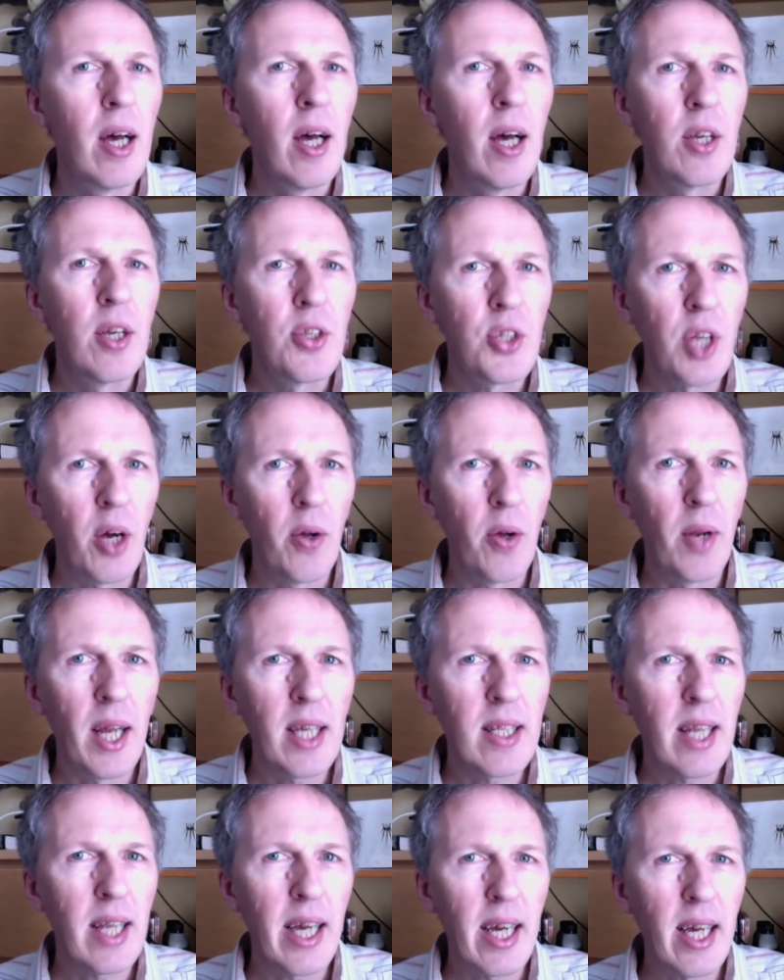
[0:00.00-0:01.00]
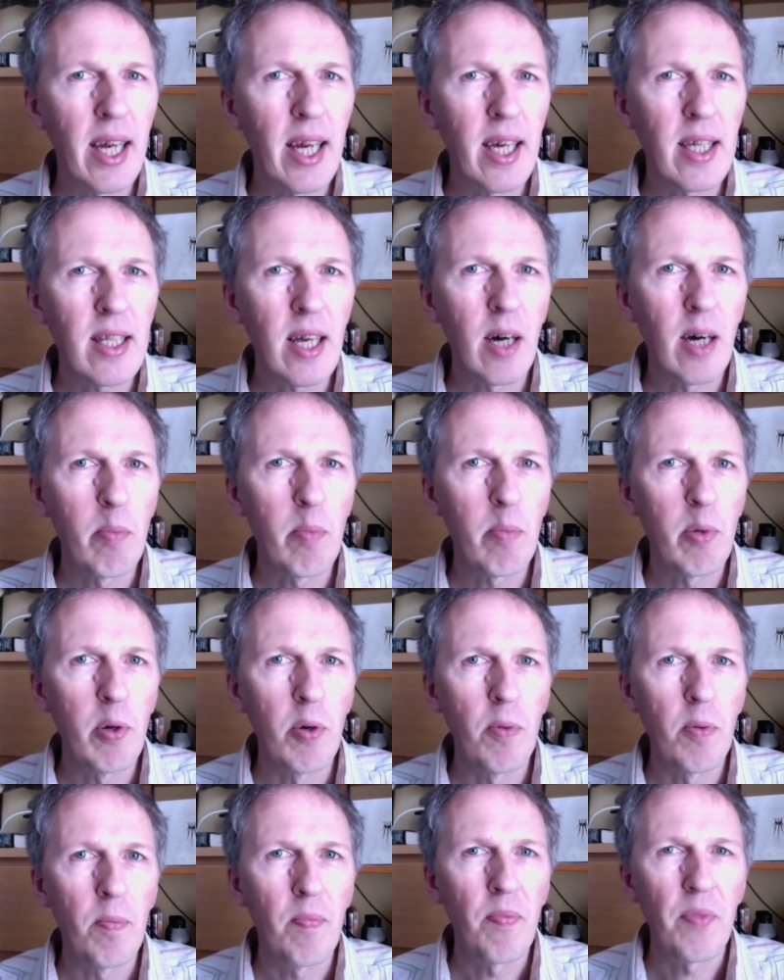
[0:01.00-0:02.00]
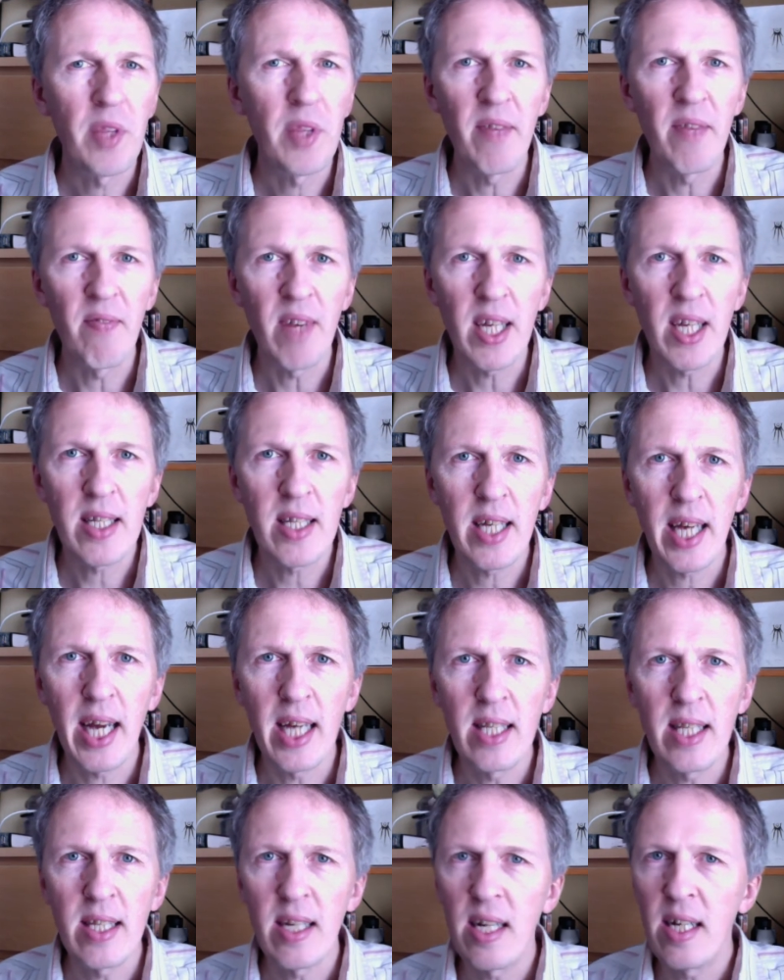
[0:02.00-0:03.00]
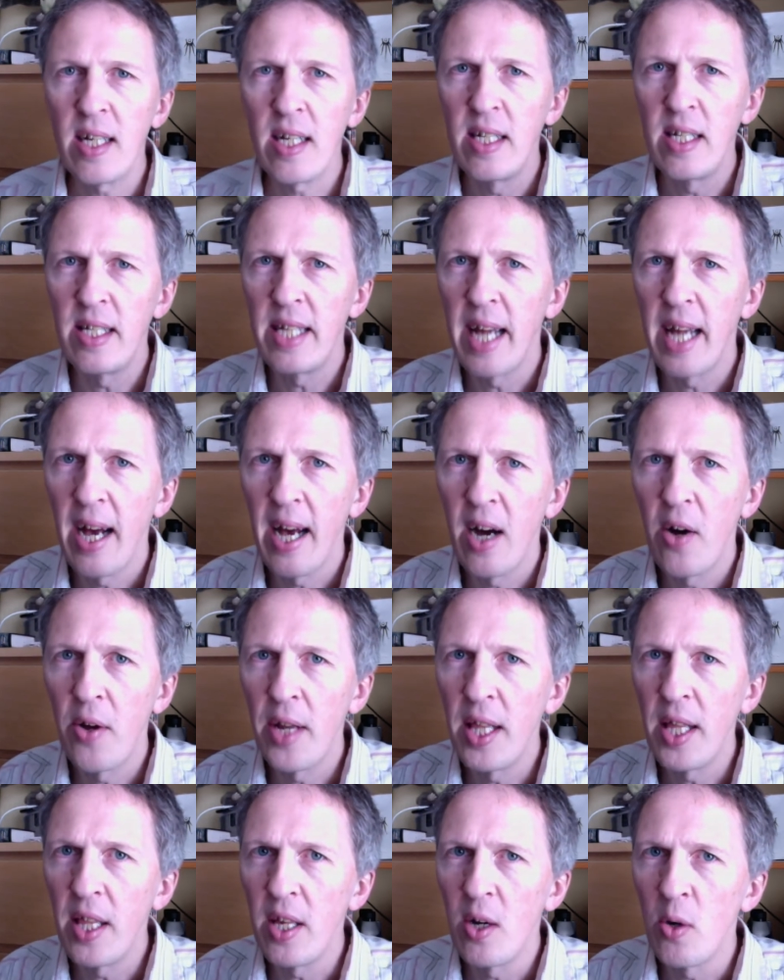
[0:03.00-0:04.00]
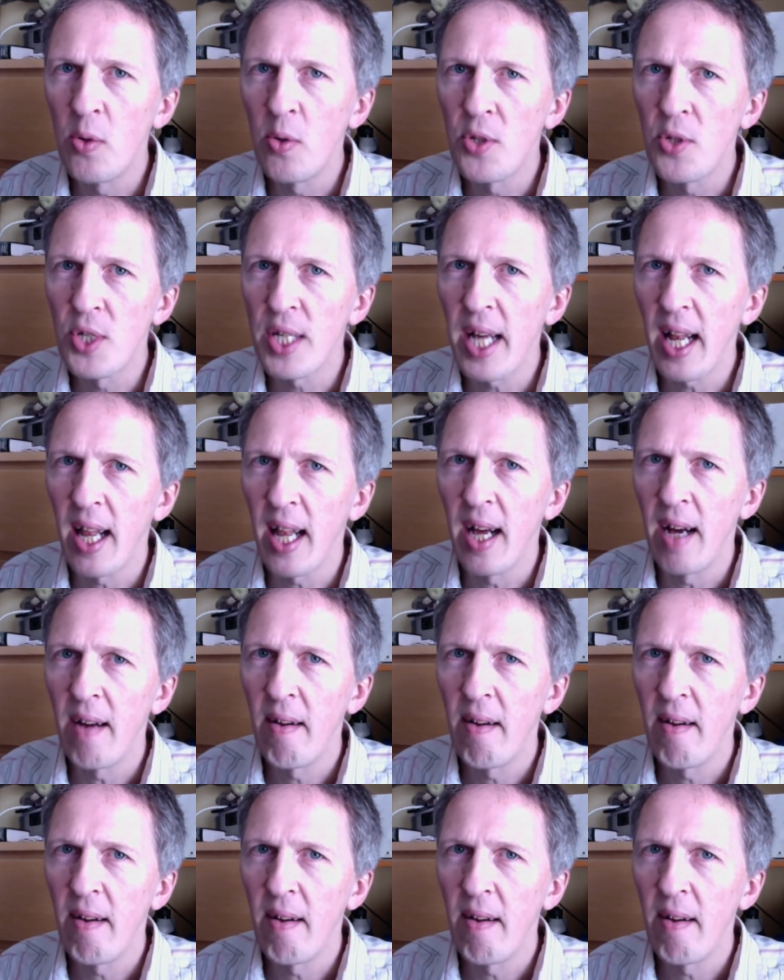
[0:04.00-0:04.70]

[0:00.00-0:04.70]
So let's take an example. The investigator is down in the old cellar